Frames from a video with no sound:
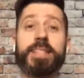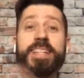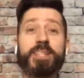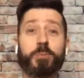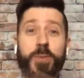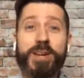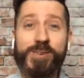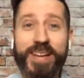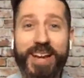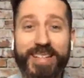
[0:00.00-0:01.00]
it is
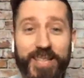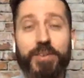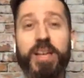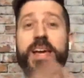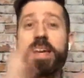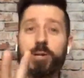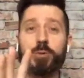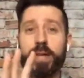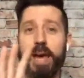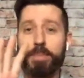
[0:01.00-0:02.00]
weird, and I love it. Here's
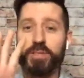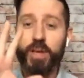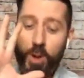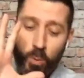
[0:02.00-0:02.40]
what happens.